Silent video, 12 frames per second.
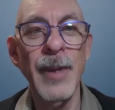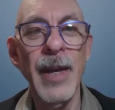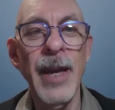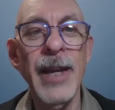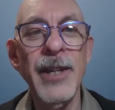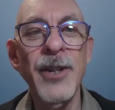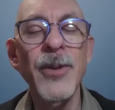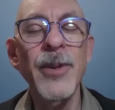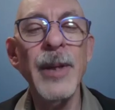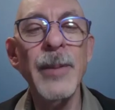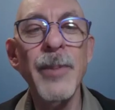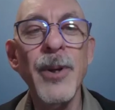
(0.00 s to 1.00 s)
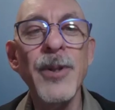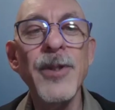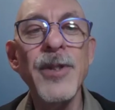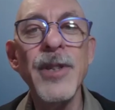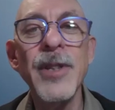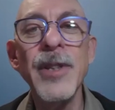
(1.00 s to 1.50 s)
How do you know that
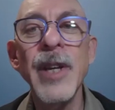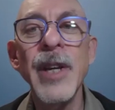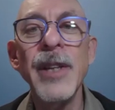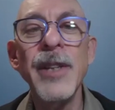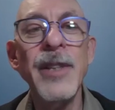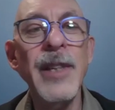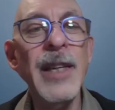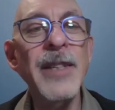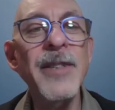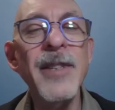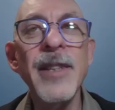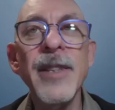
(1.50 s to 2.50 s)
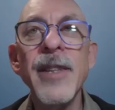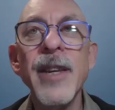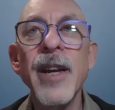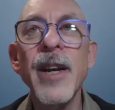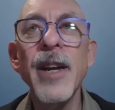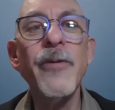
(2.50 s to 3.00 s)
person isn't
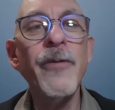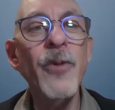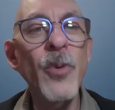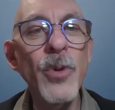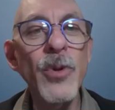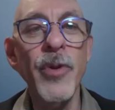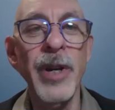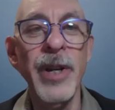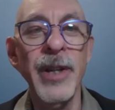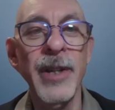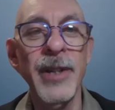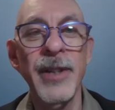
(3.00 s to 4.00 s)
a food critic,